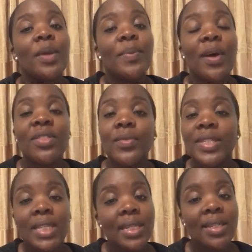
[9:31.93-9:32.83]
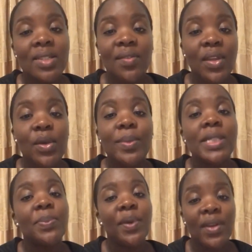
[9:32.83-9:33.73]
about the resilience of the human
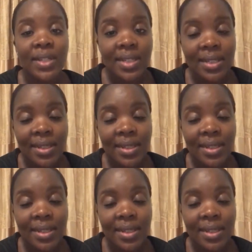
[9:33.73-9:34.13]
spirit.